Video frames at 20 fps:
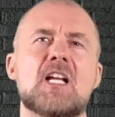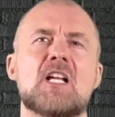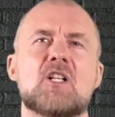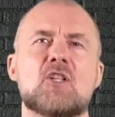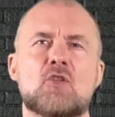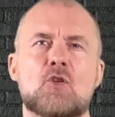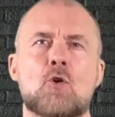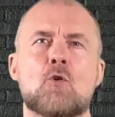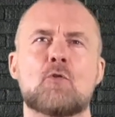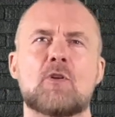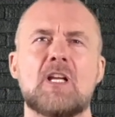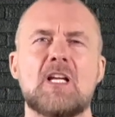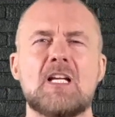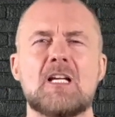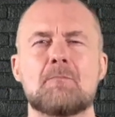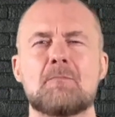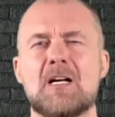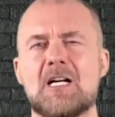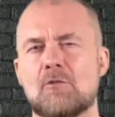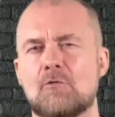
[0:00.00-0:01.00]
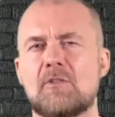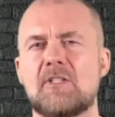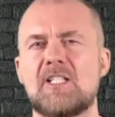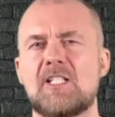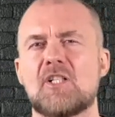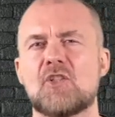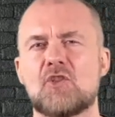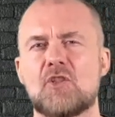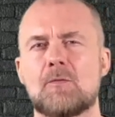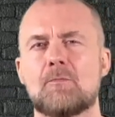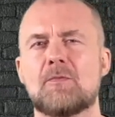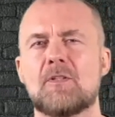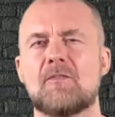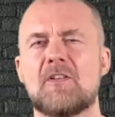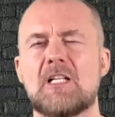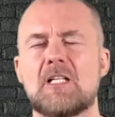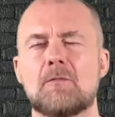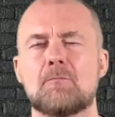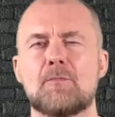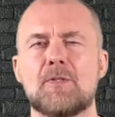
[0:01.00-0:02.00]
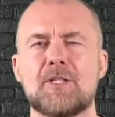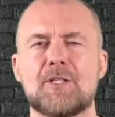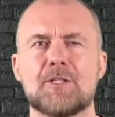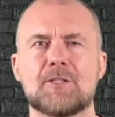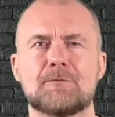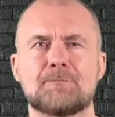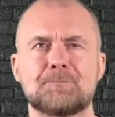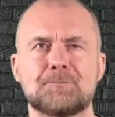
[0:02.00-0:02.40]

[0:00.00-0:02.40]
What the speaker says: talking about leadership development.